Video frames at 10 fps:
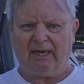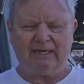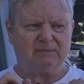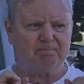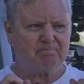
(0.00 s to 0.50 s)

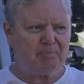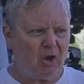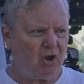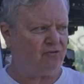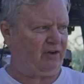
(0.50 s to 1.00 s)
It's
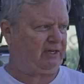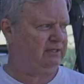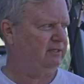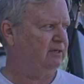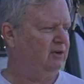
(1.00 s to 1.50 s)

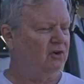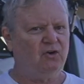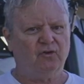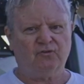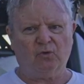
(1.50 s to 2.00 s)
perfect
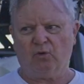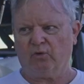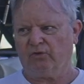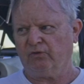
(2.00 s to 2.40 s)
for